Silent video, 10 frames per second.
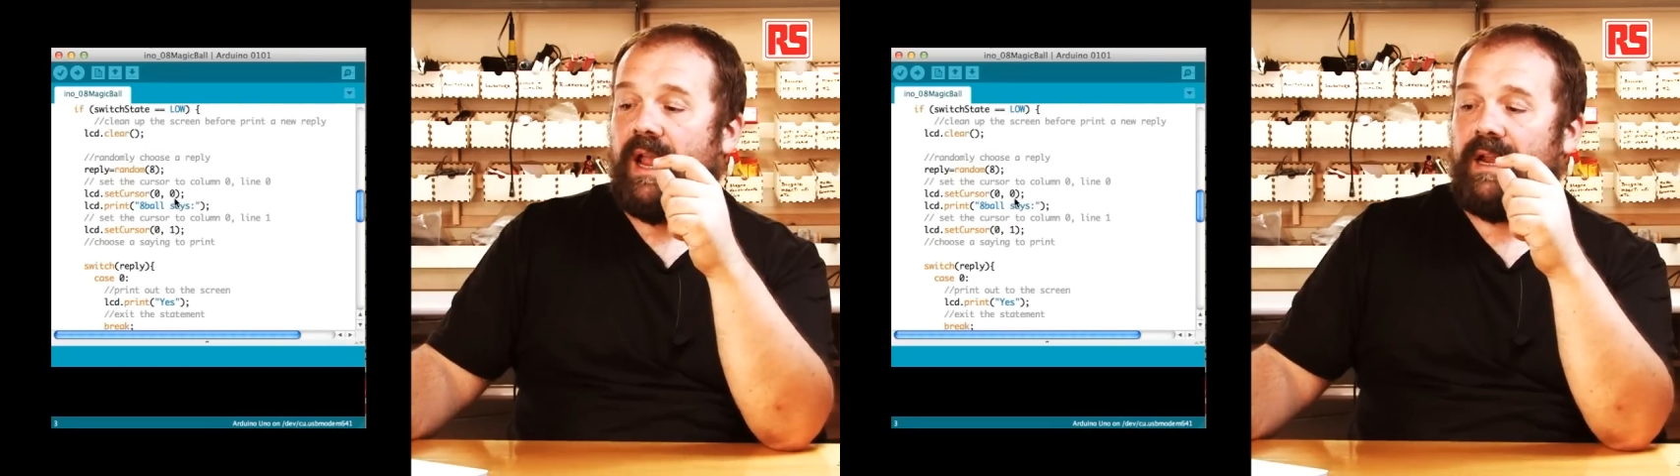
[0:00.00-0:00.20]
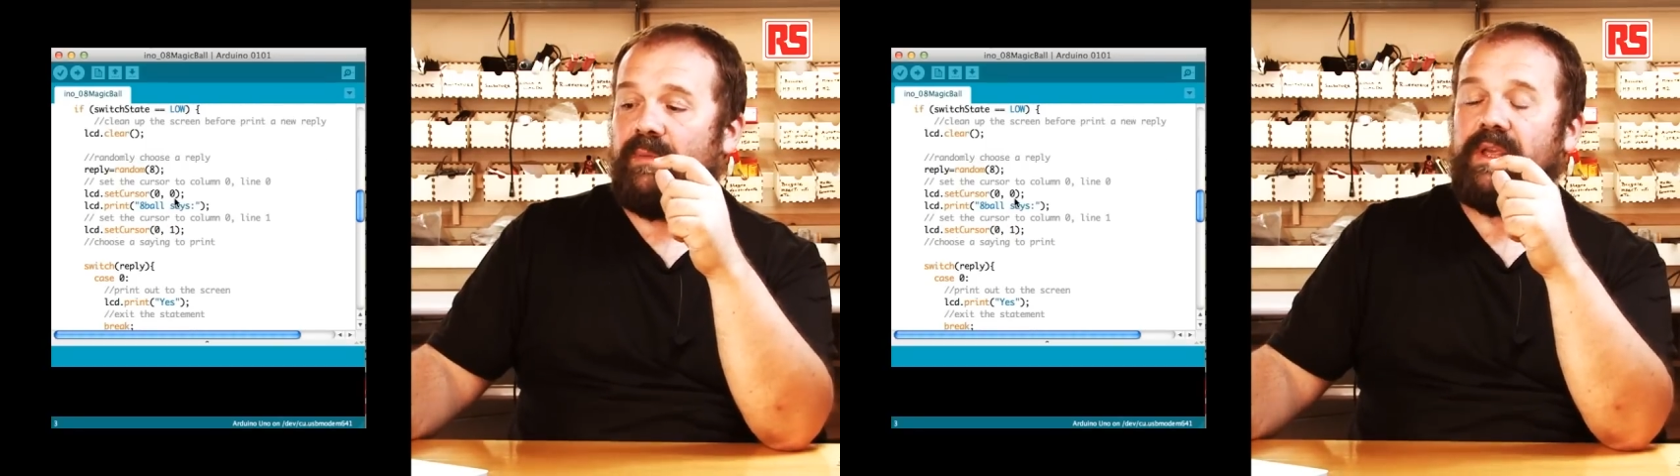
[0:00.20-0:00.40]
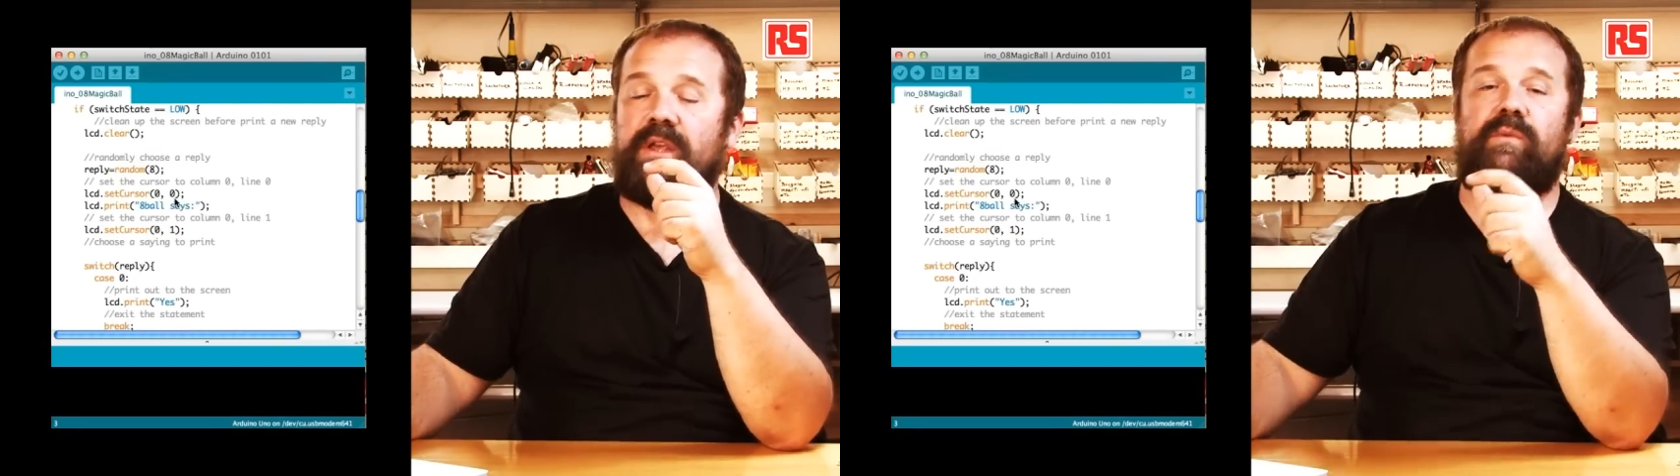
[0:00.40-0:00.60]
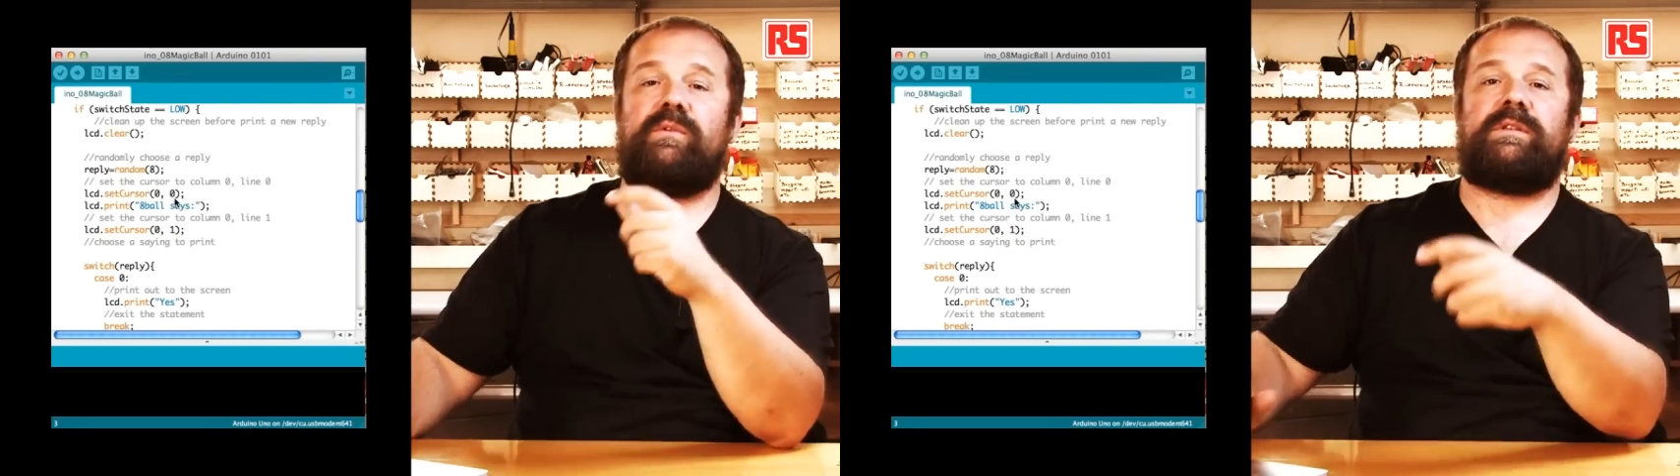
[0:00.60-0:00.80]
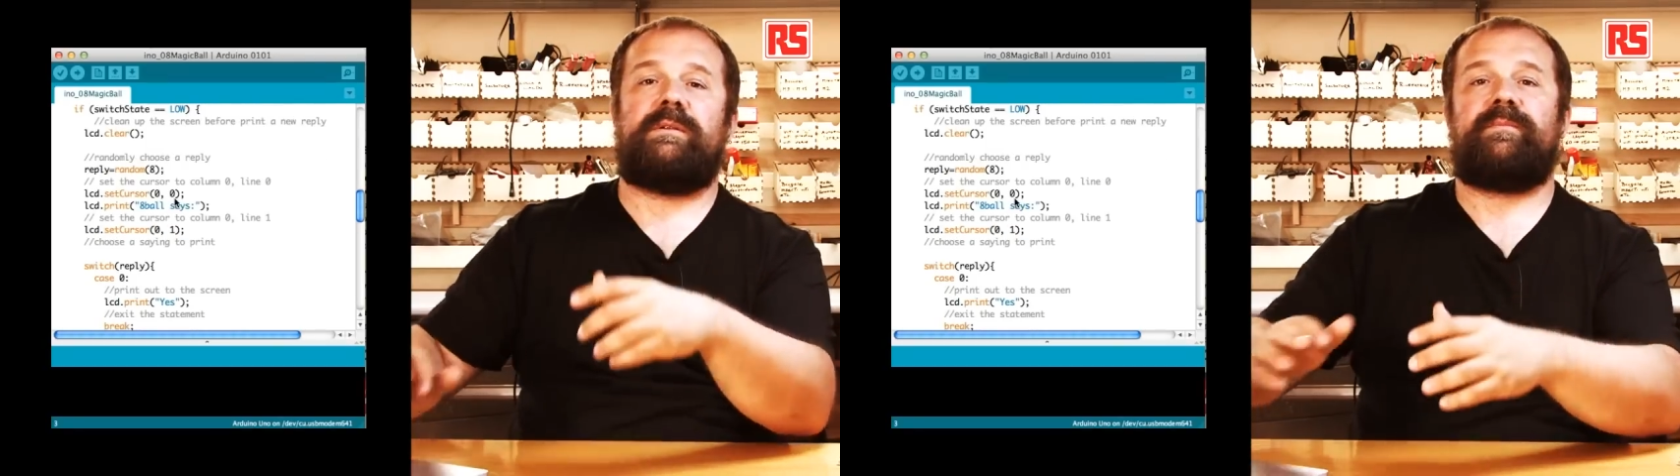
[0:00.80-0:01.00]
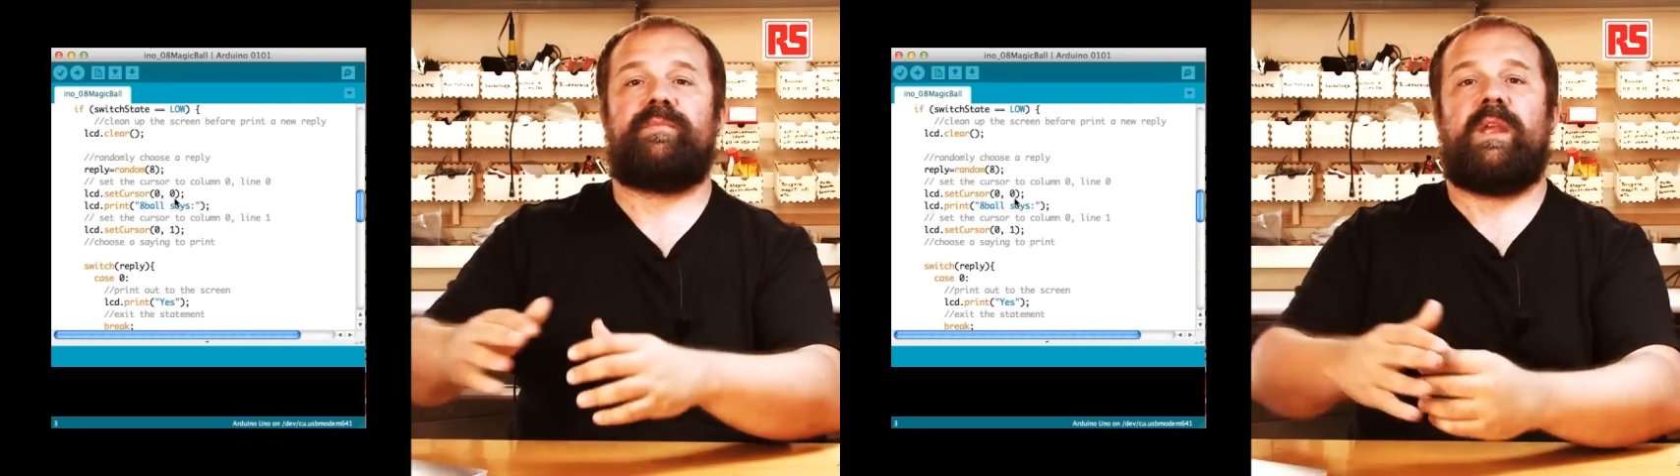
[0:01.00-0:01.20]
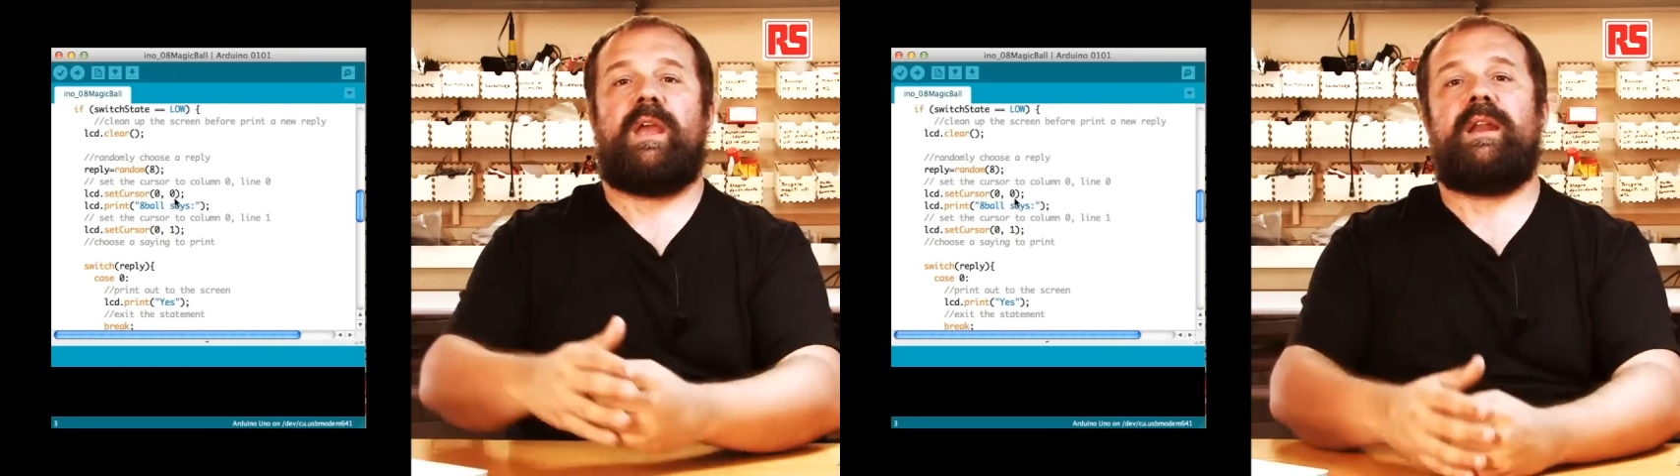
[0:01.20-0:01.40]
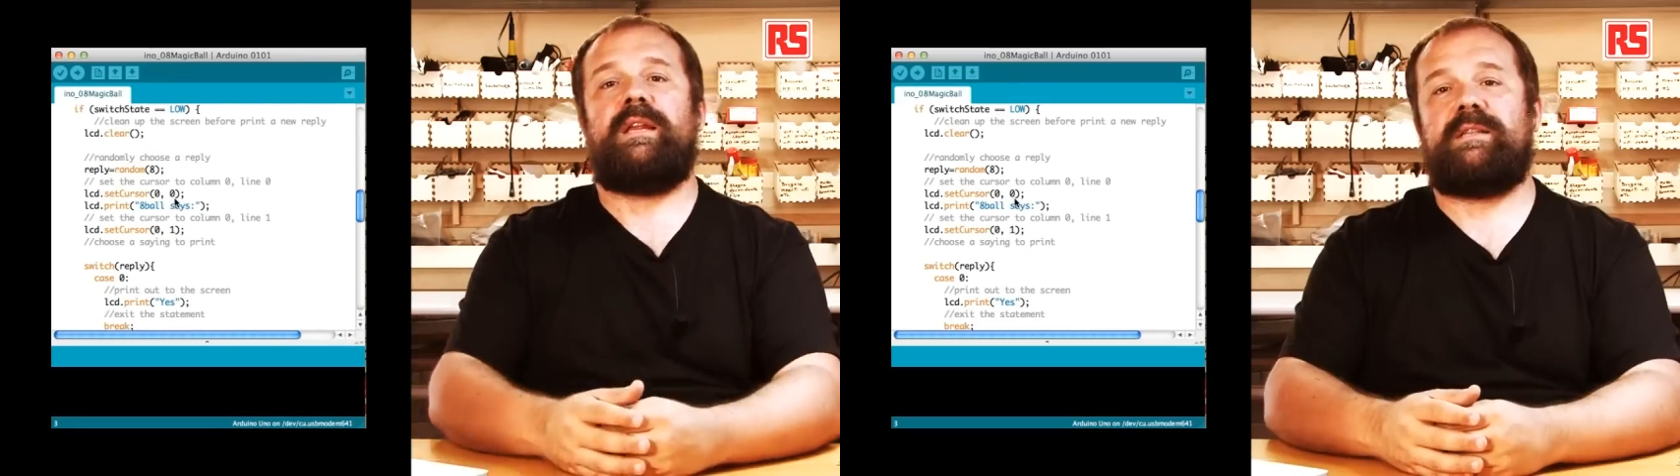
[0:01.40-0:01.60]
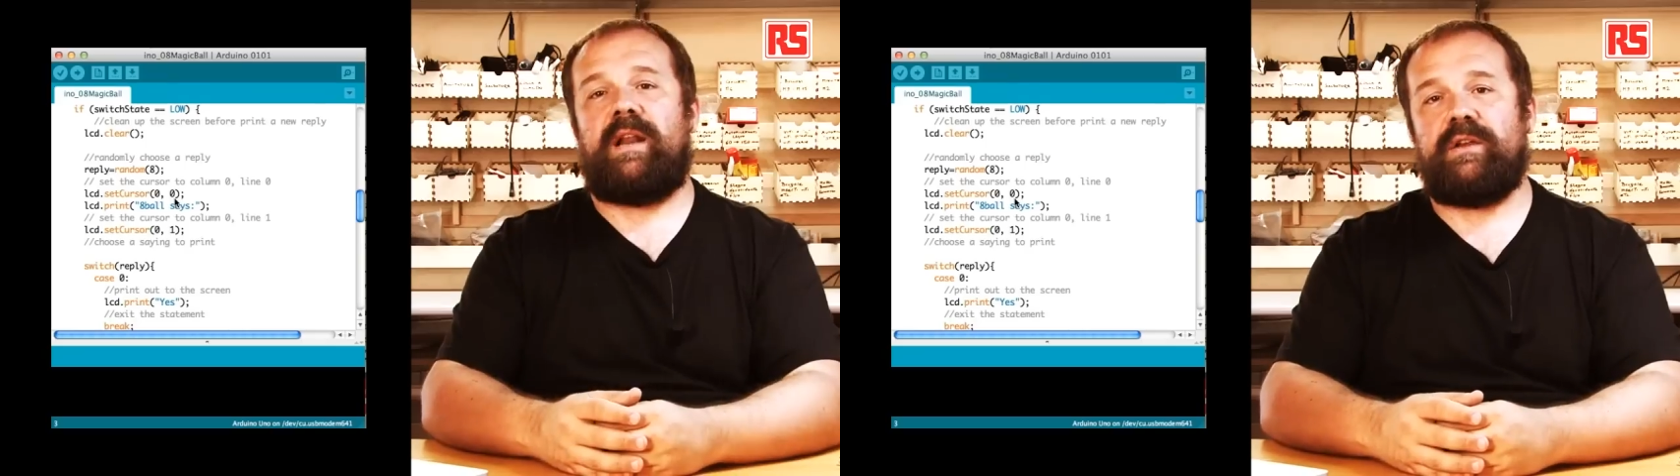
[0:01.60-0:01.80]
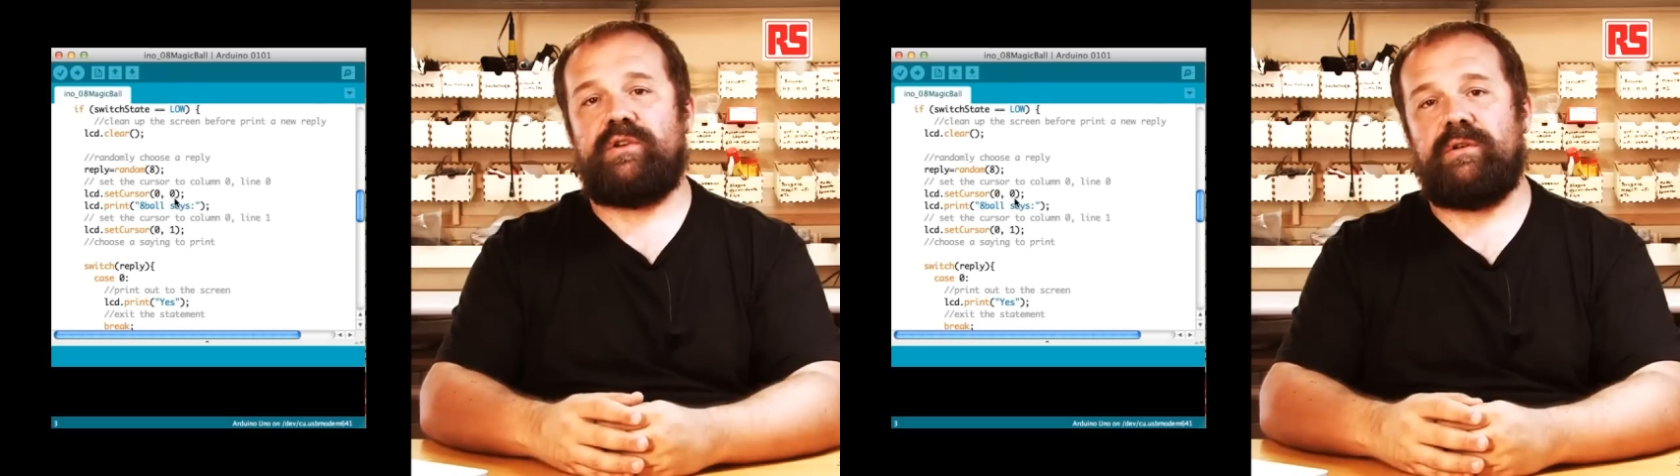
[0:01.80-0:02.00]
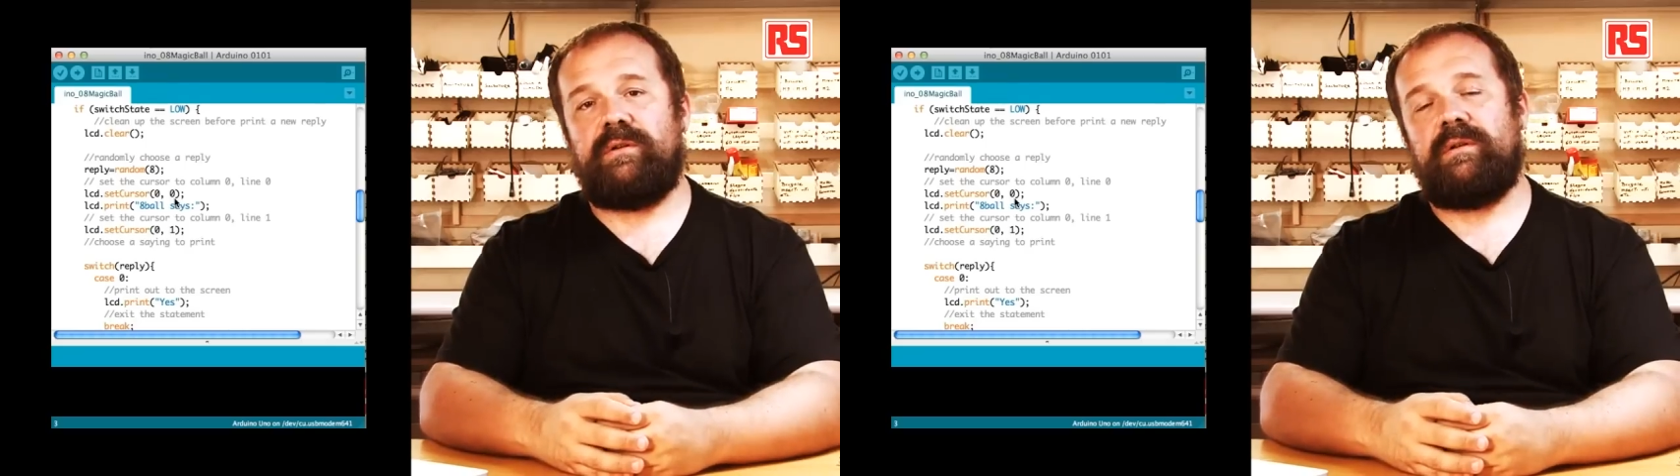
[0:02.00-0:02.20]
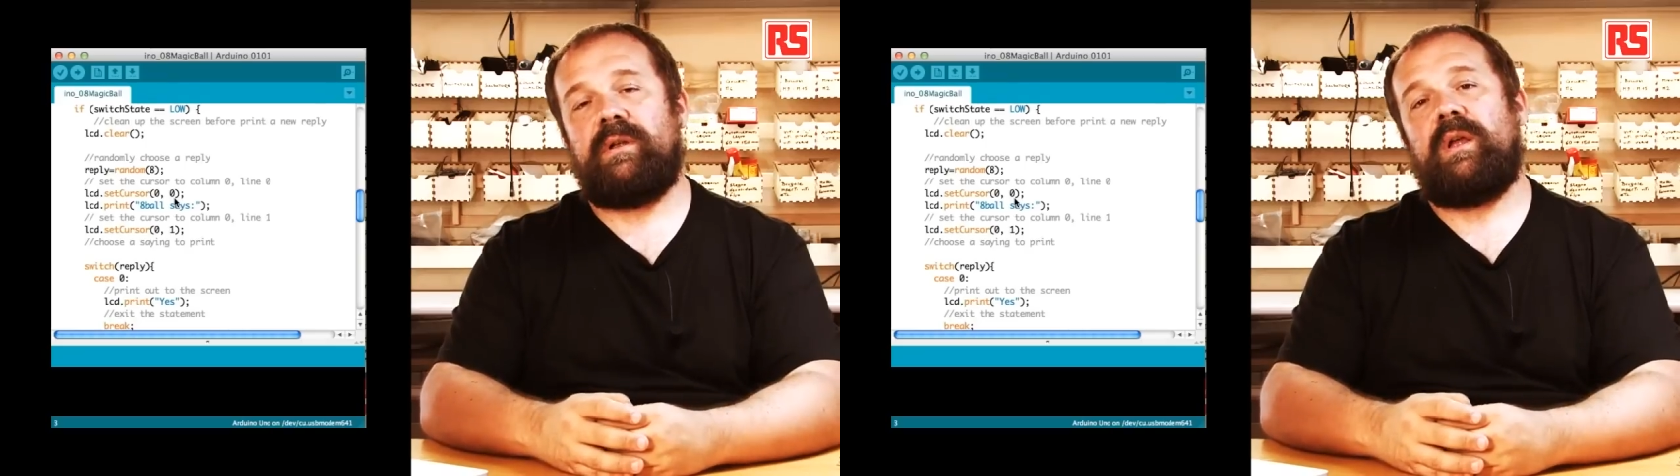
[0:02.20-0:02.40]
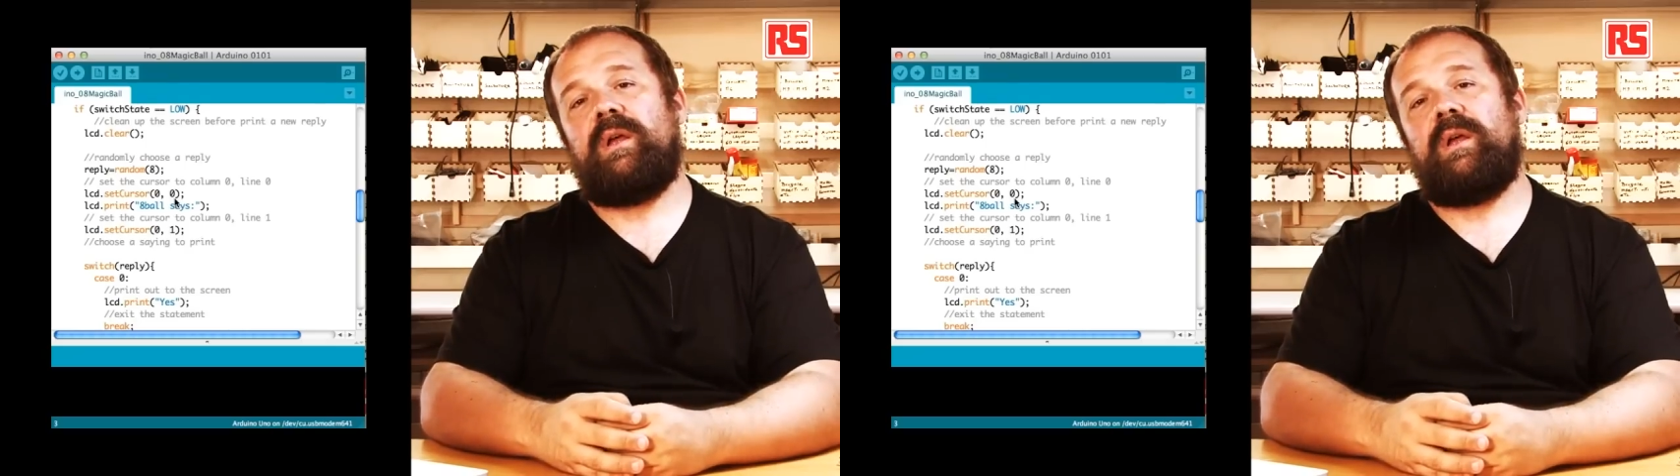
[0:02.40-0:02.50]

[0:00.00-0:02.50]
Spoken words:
And then we use an instruction